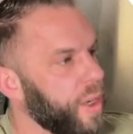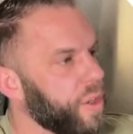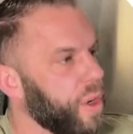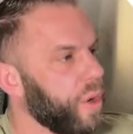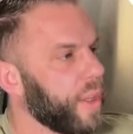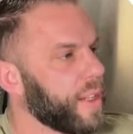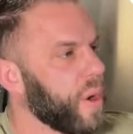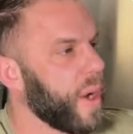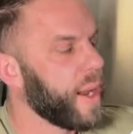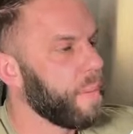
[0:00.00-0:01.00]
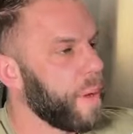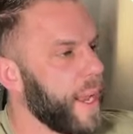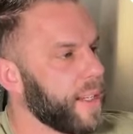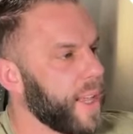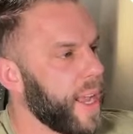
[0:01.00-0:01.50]
So let's go ahead and
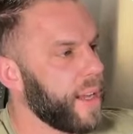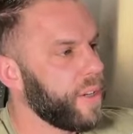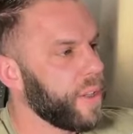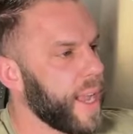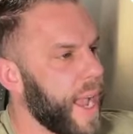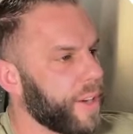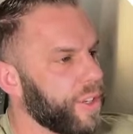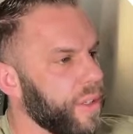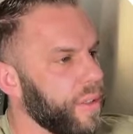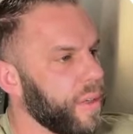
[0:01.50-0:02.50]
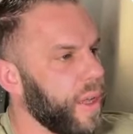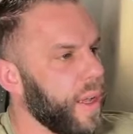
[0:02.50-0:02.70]
paste that into the action.